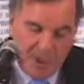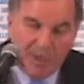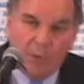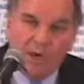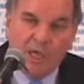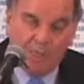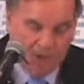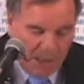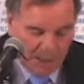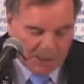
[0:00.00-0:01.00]
that we keep
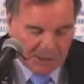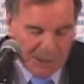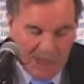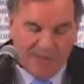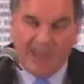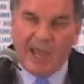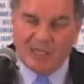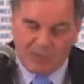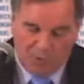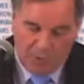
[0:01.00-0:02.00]
guns out of the
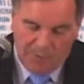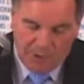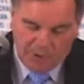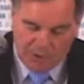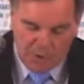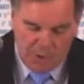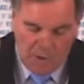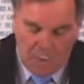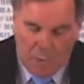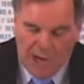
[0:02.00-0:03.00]
hands of criminals
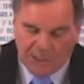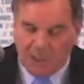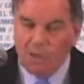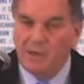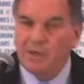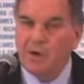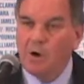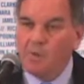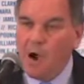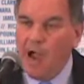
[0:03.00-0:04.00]
who want to commit
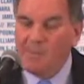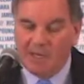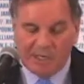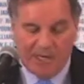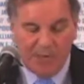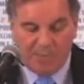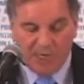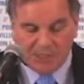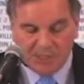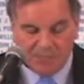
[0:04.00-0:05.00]
crime on a daily
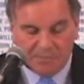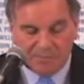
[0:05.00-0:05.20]
basis.